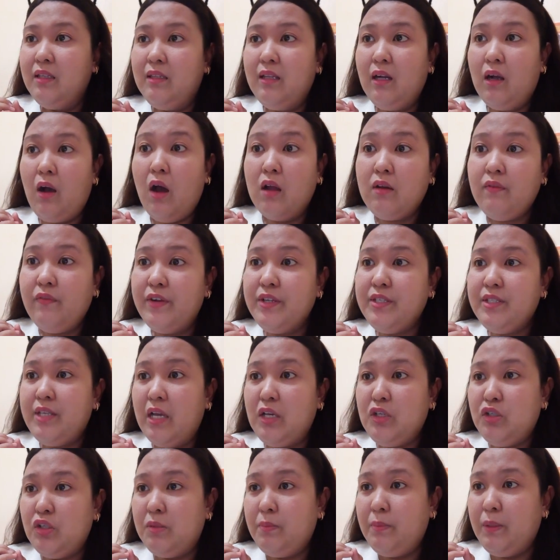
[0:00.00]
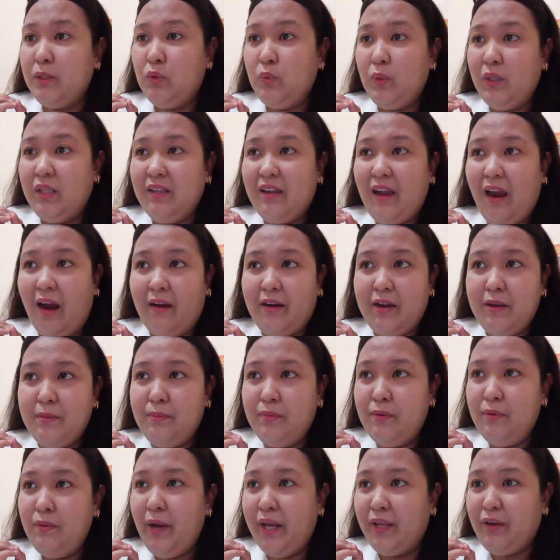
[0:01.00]
the conversation between
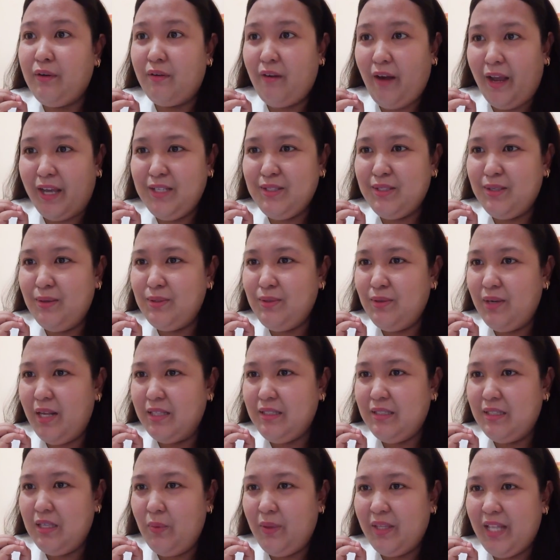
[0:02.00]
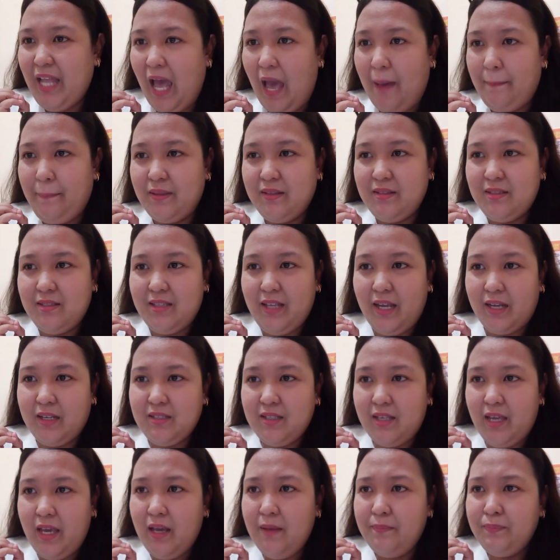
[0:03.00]
Caribou and Raizo. So let's see what happens
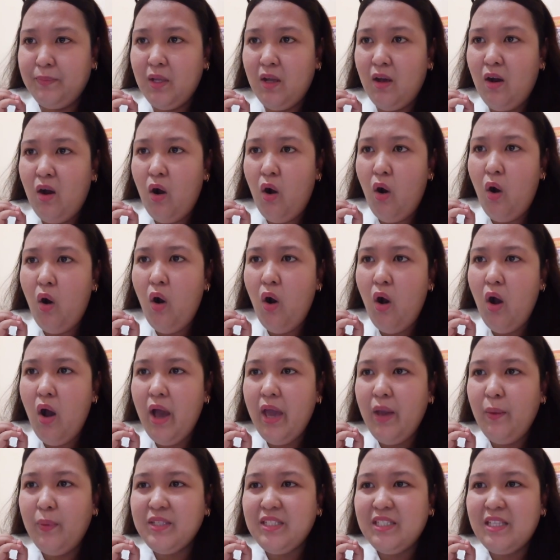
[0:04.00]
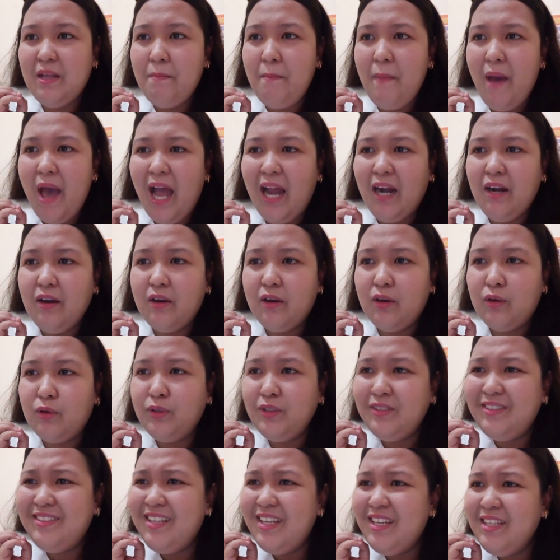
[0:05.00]
next, okay? Oi, what's the matter?
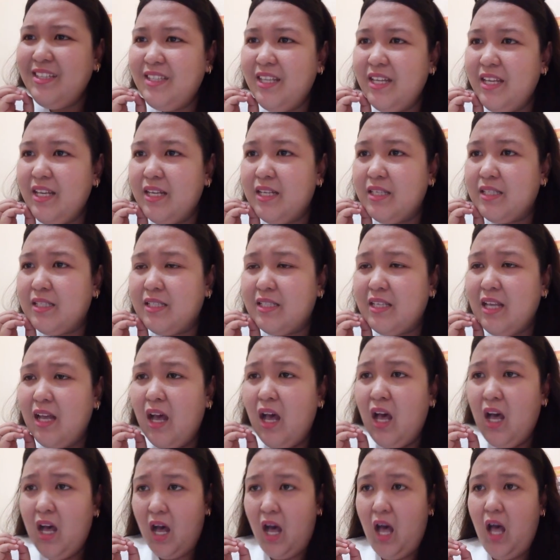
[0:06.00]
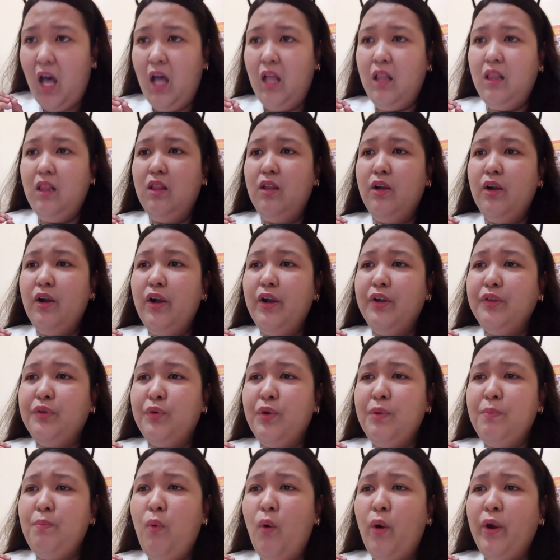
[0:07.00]
Who did this? Alert!
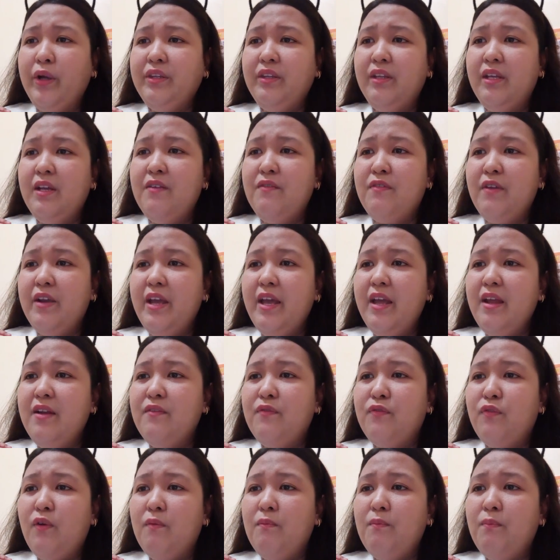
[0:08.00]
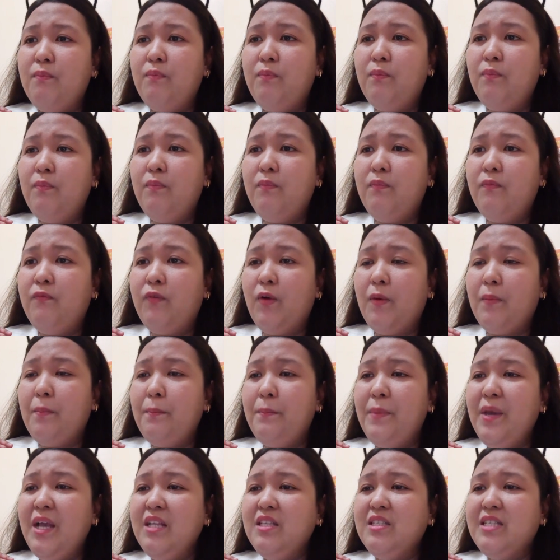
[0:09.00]
Reporting in from
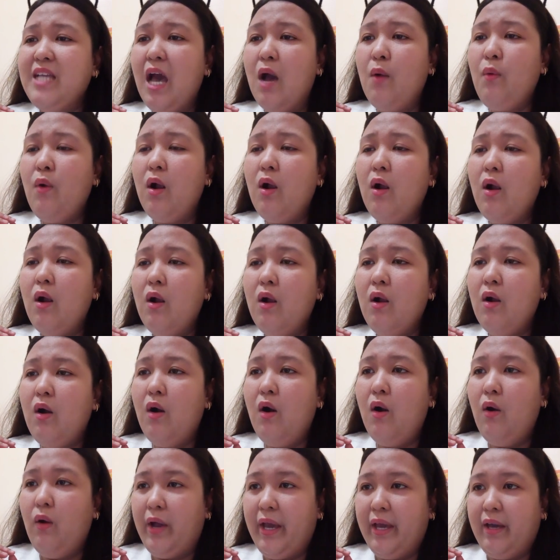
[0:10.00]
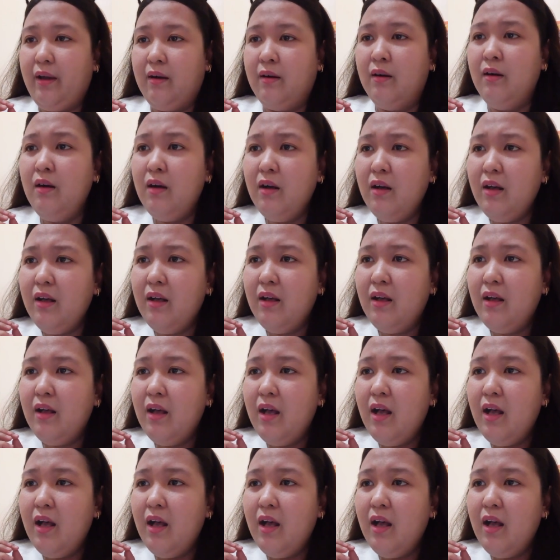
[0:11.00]
B Tower. Okay, huh?